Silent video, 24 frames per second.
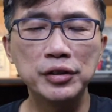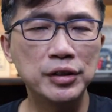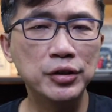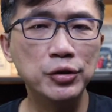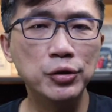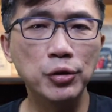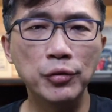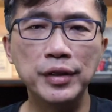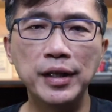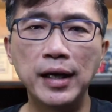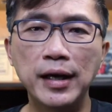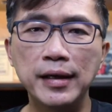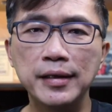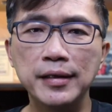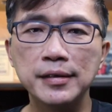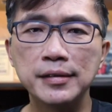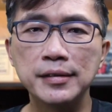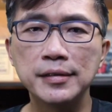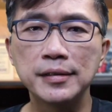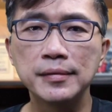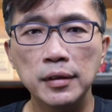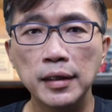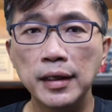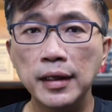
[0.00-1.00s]
in your
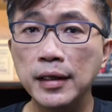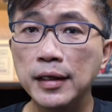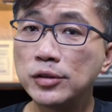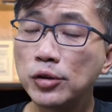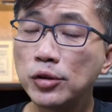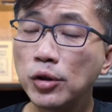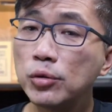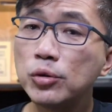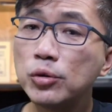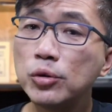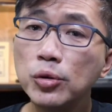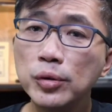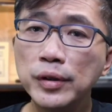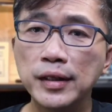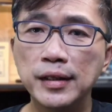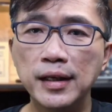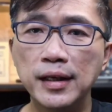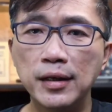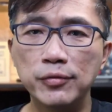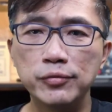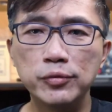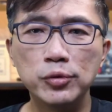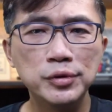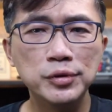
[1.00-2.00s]
diet, it is not good
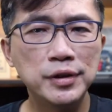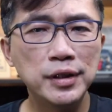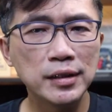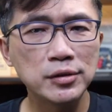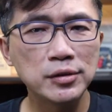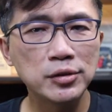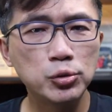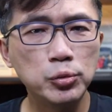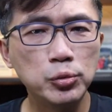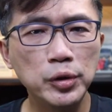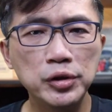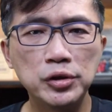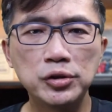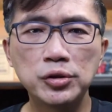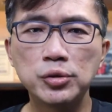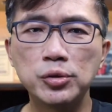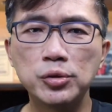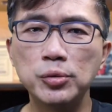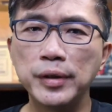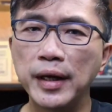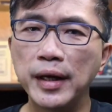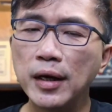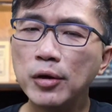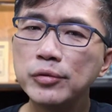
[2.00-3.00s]
enough to just switch
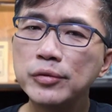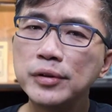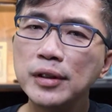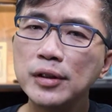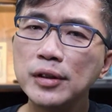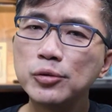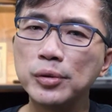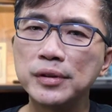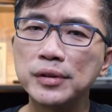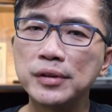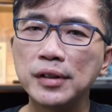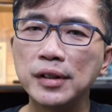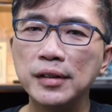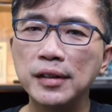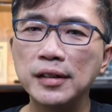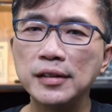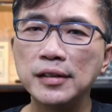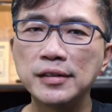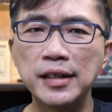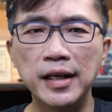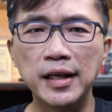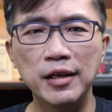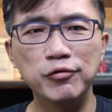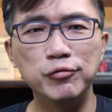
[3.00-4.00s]
to healthier sweeteners
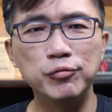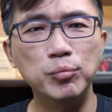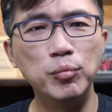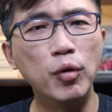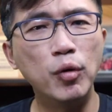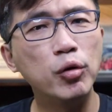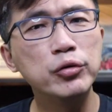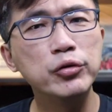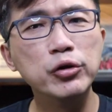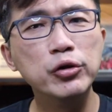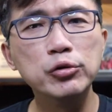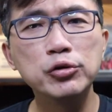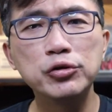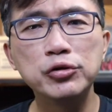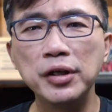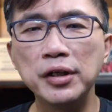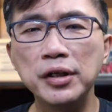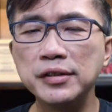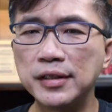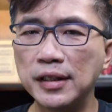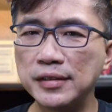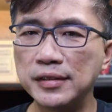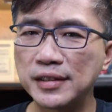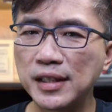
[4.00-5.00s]
that have more
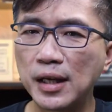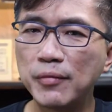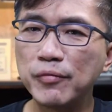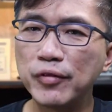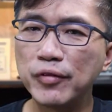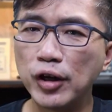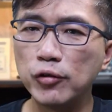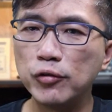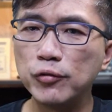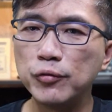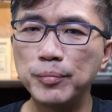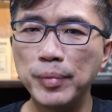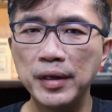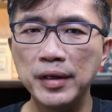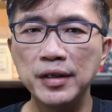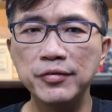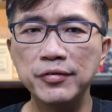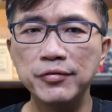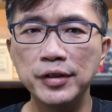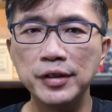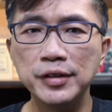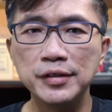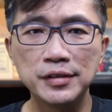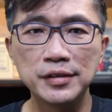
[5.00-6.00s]
nutrients and some health
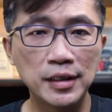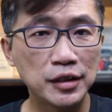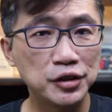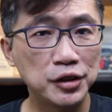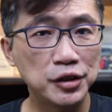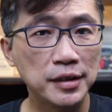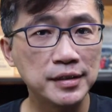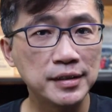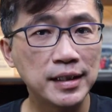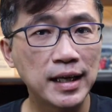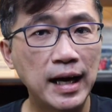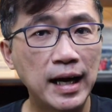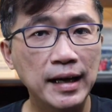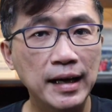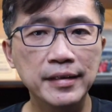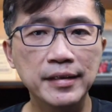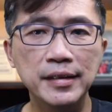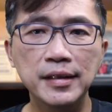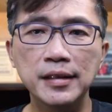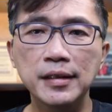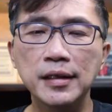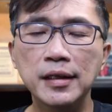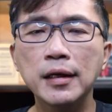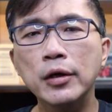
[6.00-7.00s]
benefits such as
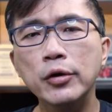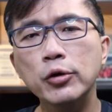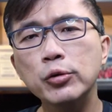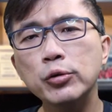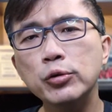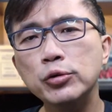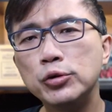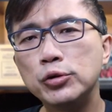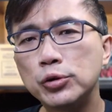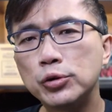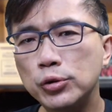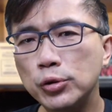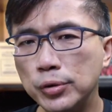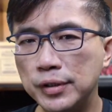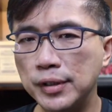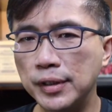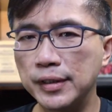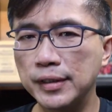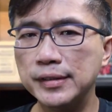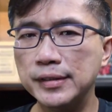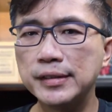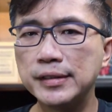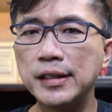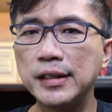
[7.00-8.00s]
honey. You should
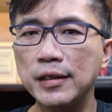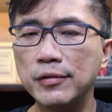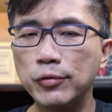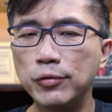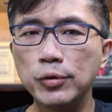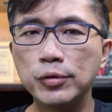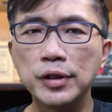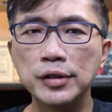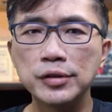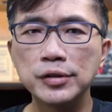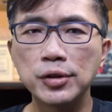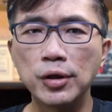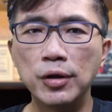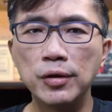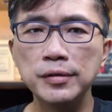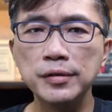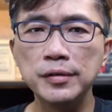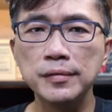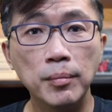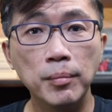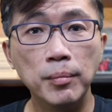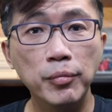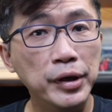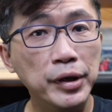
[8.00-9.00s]
instead focus
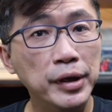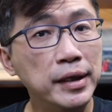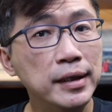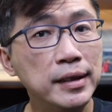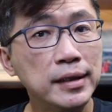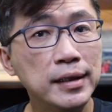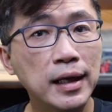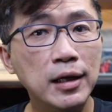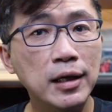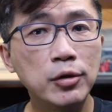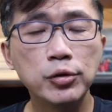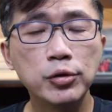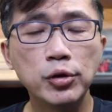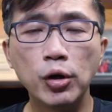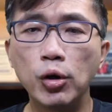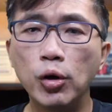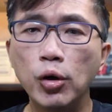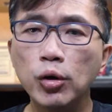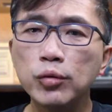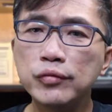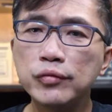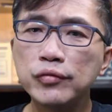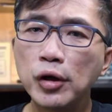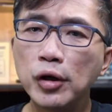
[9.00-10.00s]
on bringing down your
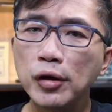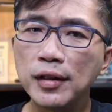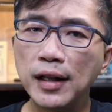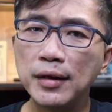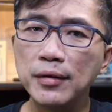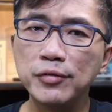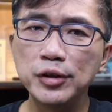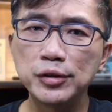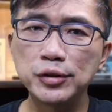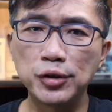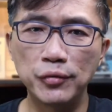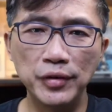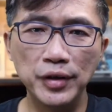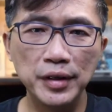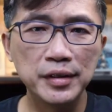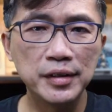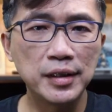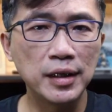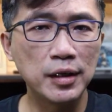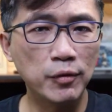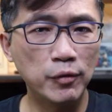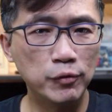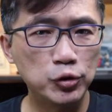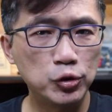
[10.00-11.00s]
overall levels of
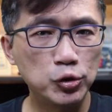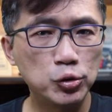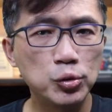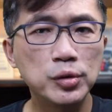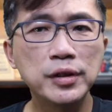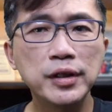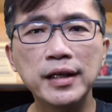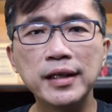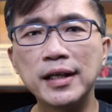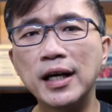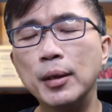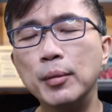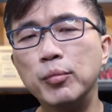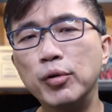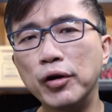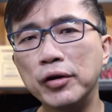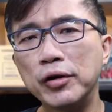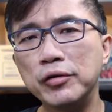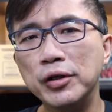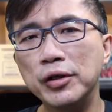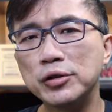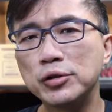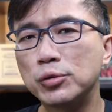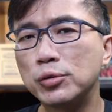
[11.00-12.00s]
intake of sugar and
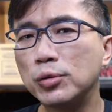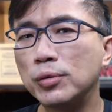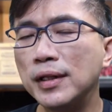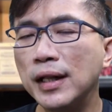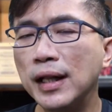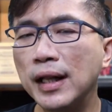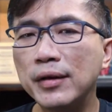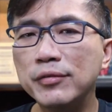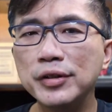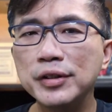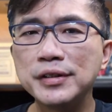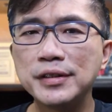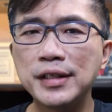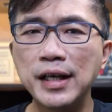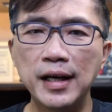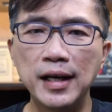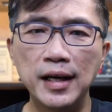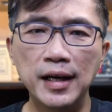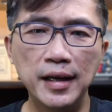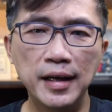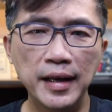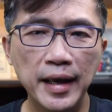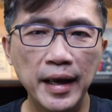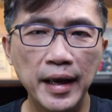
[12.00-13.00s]
carbohydrates to levels that
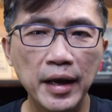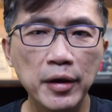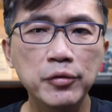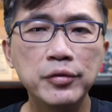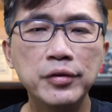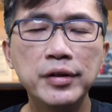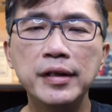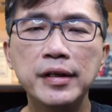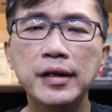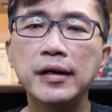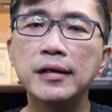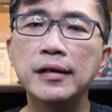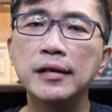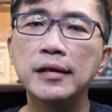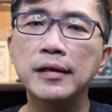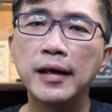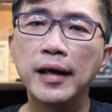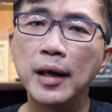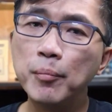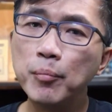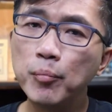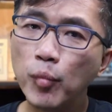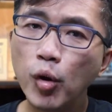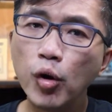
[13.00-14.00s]
are healthier
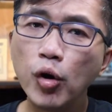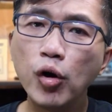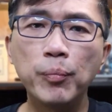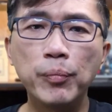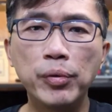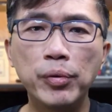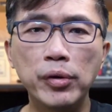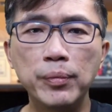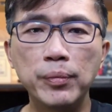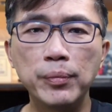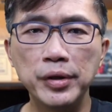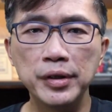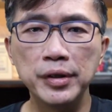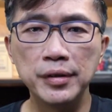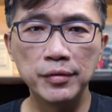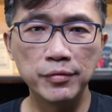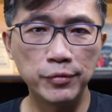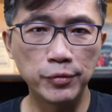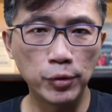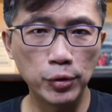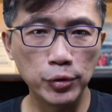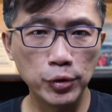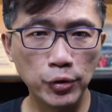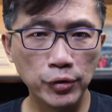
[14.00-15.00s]
and more appropriate
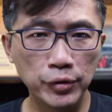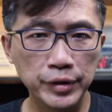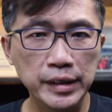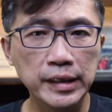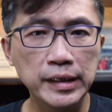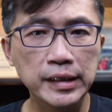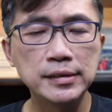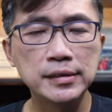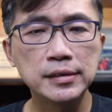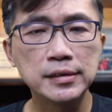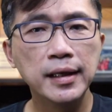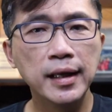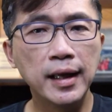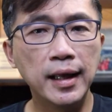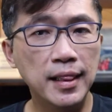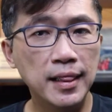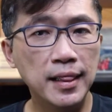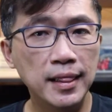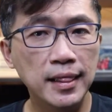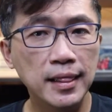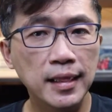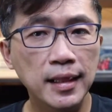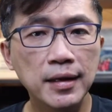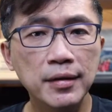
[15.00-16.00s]
for your needs
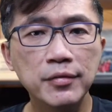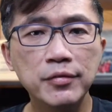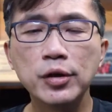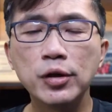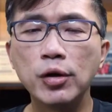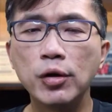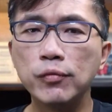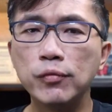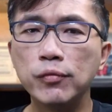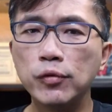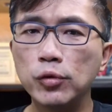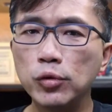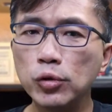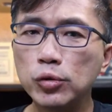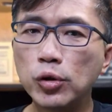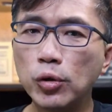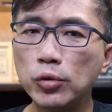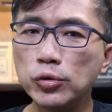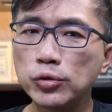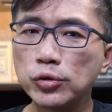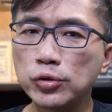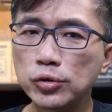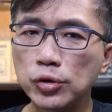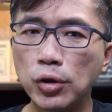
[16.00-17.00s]
and level of
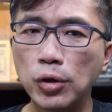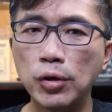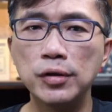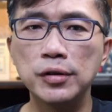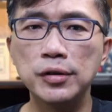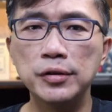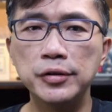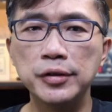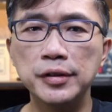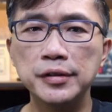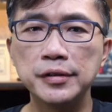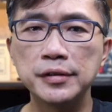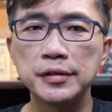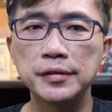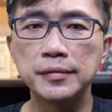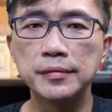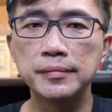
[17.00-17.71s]
glucose tolerance.